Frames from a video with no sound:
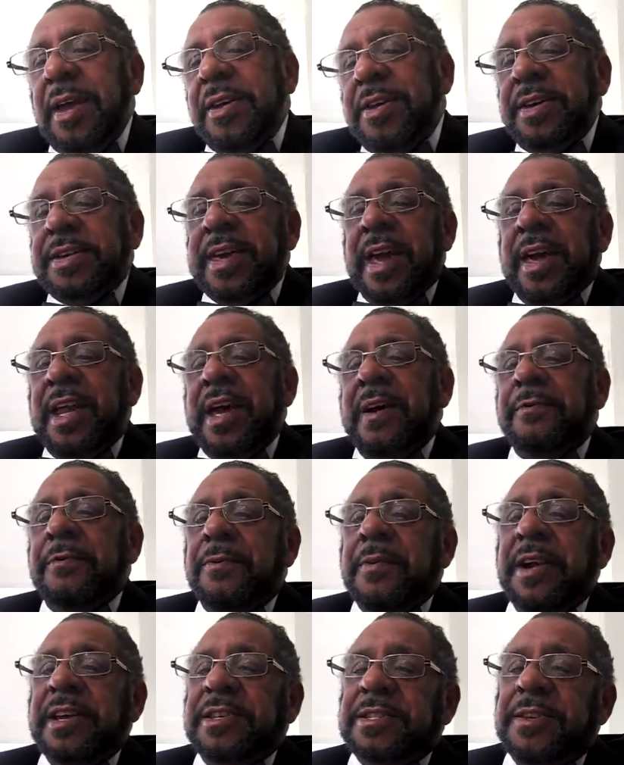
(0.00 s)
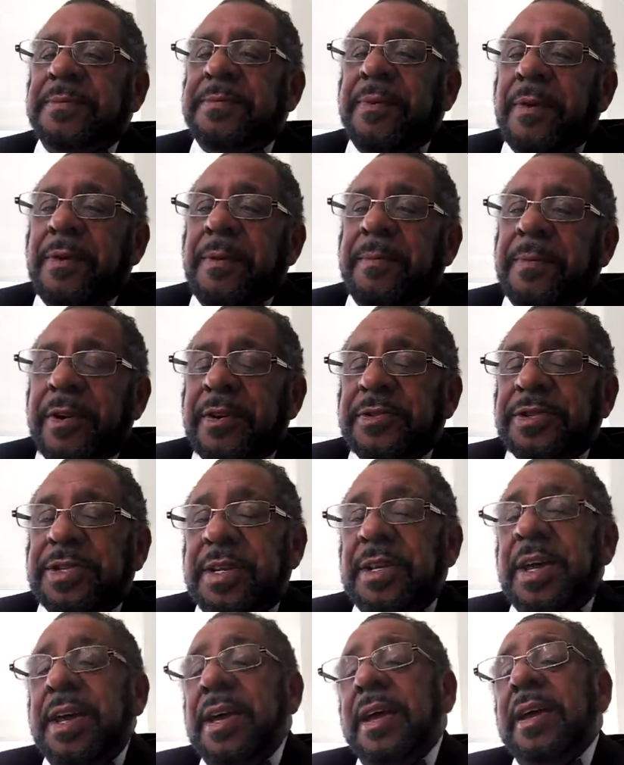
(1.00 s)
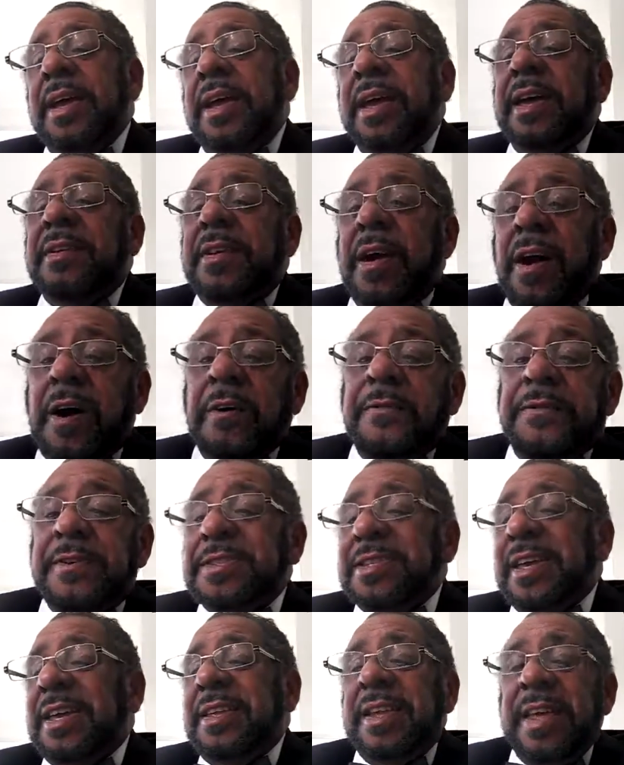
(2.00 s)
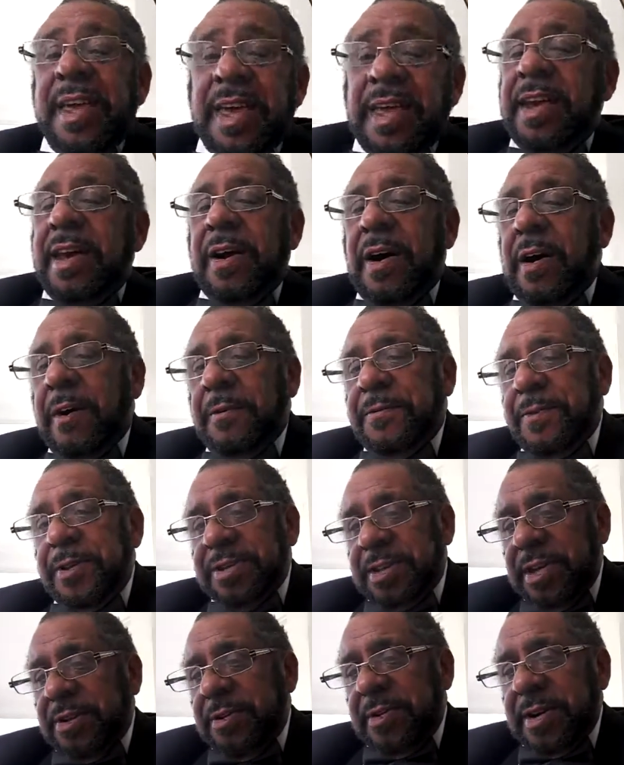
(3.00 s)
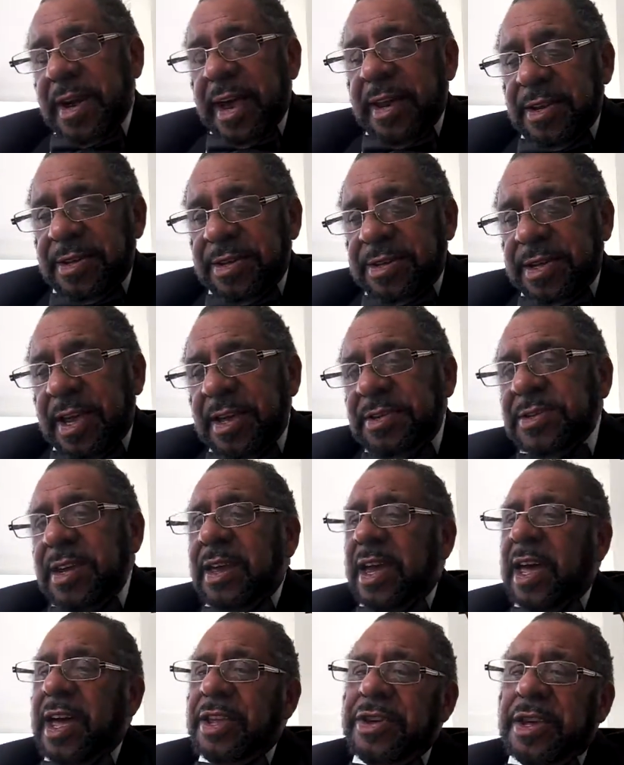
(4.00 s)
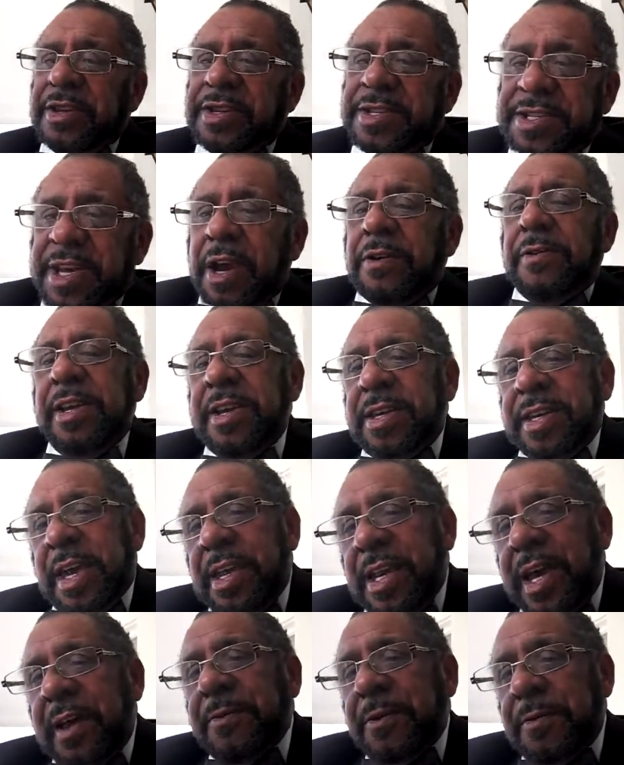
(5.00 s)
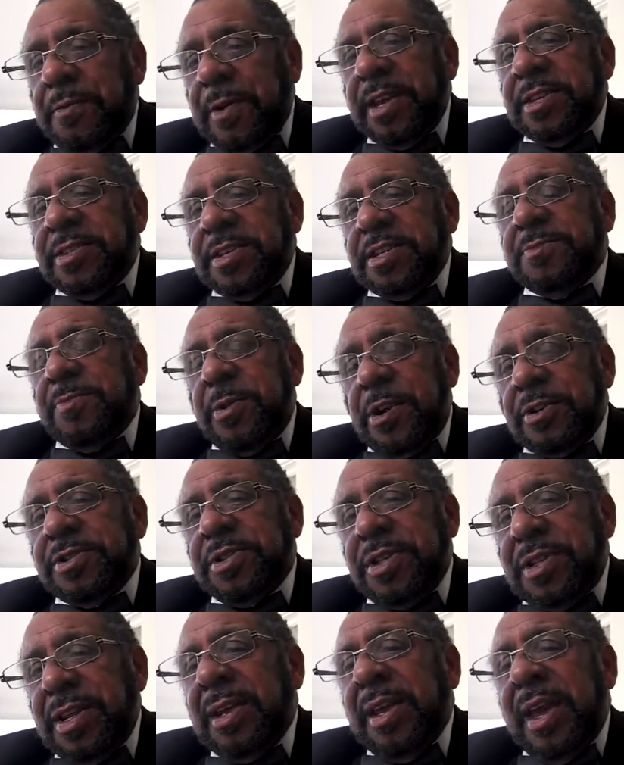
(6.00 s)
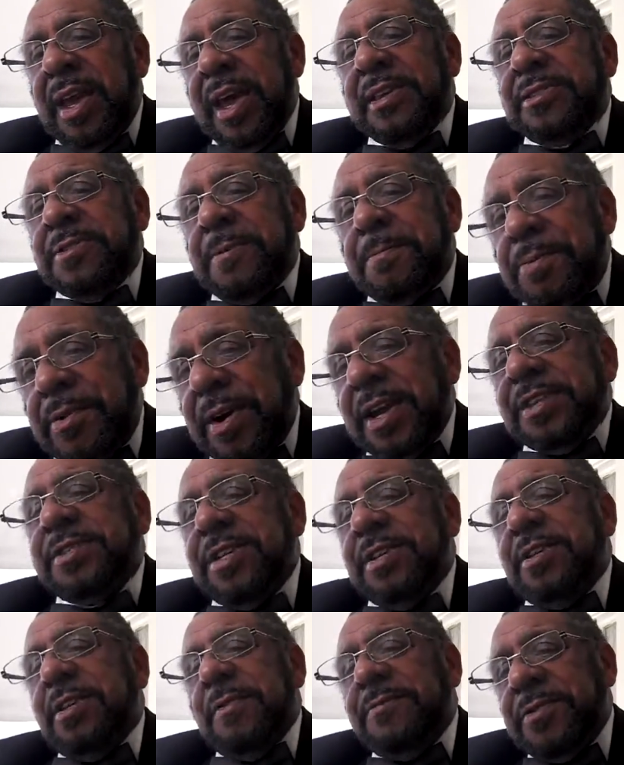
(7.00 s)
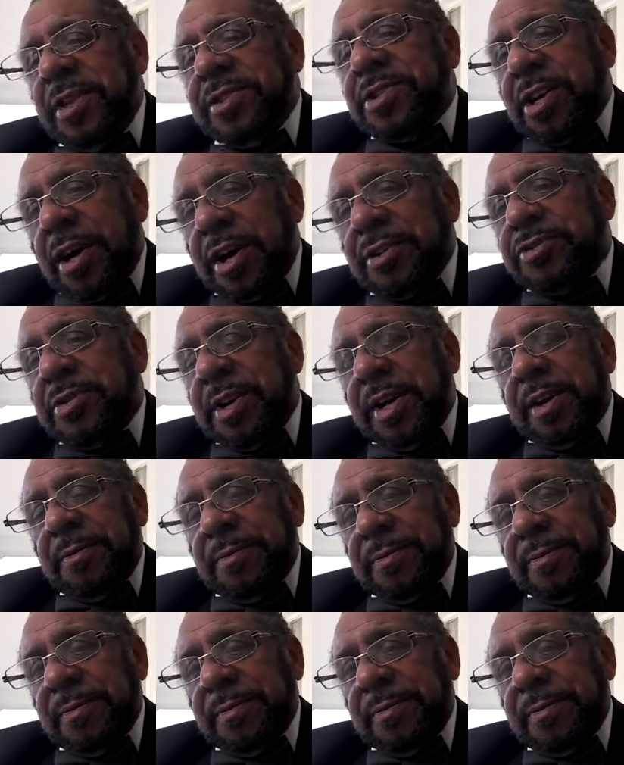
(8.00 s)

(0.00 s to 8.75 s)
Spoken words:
You can't have a racist person in office, in any office in the United States, and you certainly can't have a racist person as the president of this country.